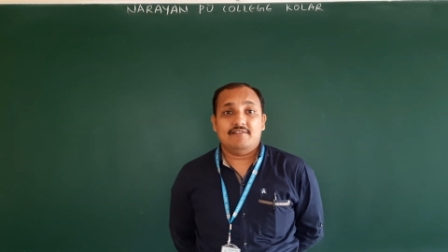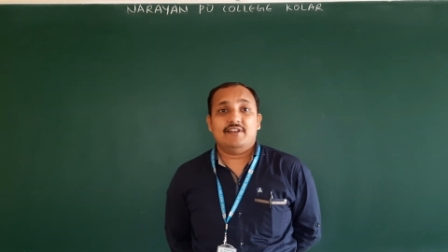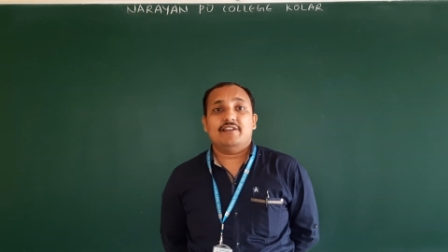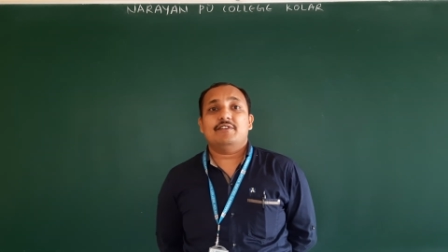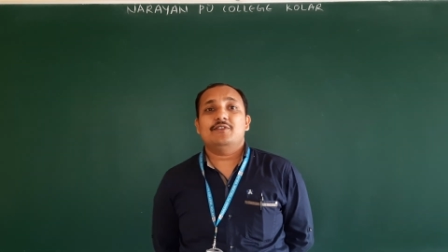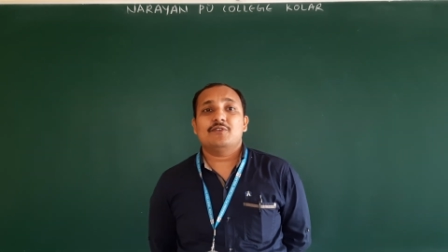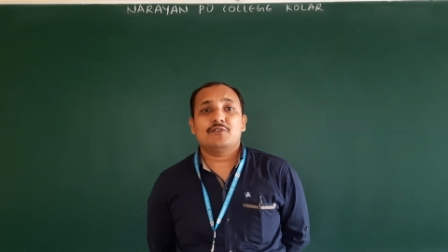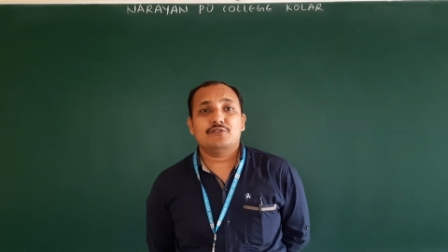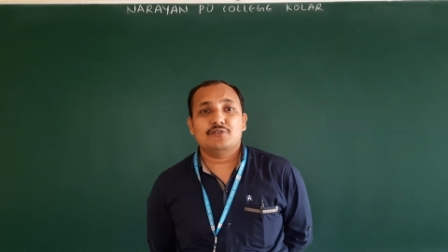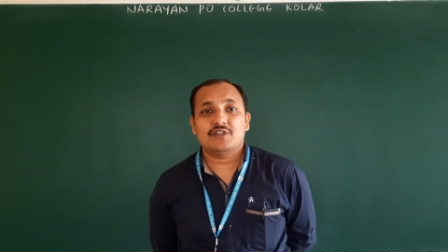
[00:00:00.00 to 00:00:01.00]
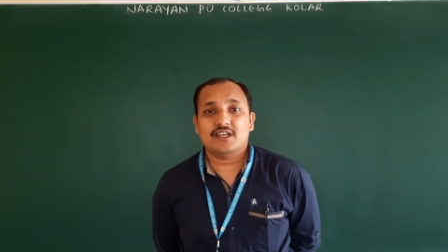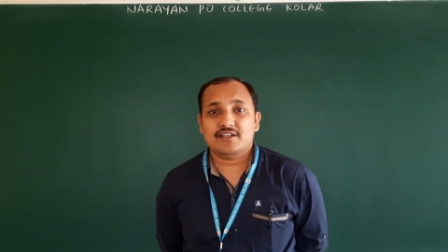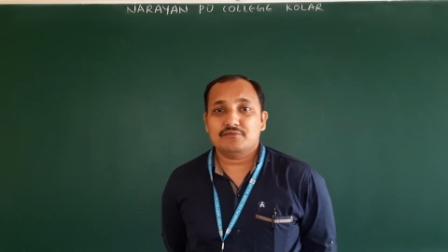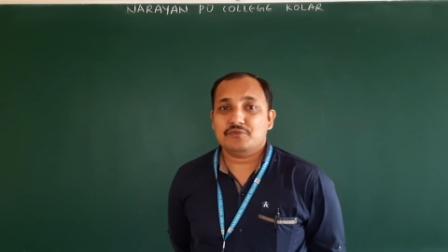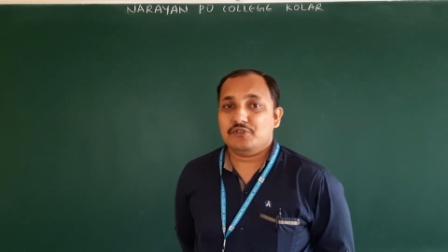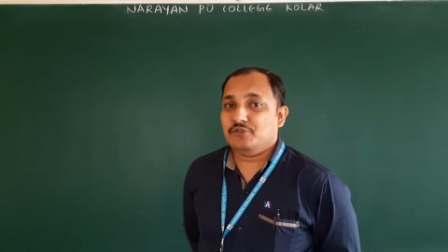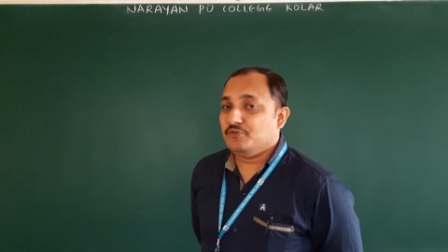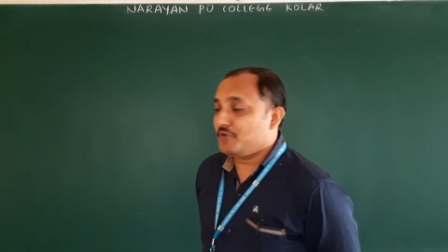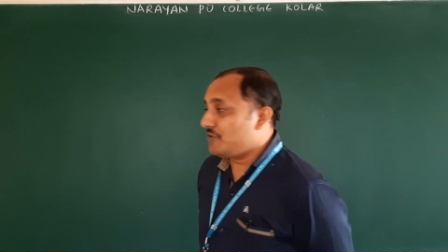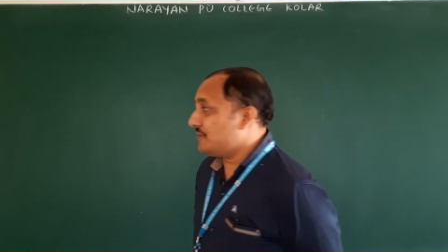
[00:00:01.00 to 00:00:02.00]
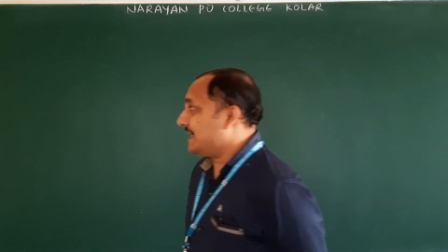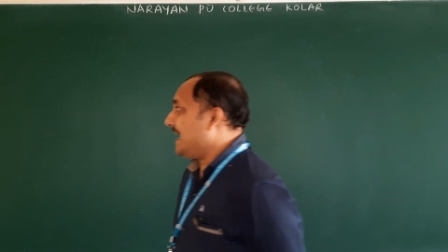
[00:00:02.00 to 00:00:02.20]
Whenever you wrote Newton, you wrote